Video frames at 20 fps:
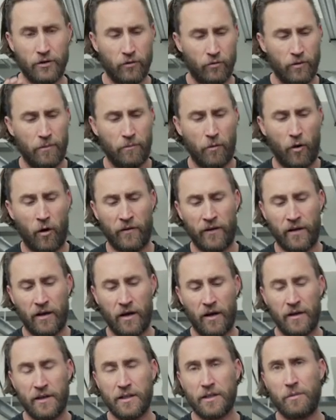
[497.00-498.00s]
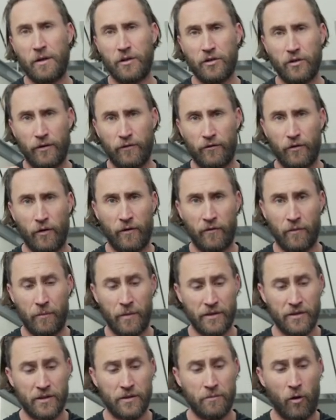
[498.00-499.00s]
grip on the gun, especially if you have a
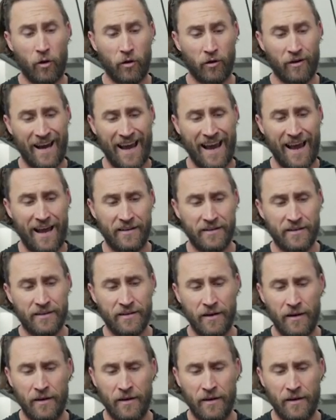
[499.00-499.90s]
bit smaller hands.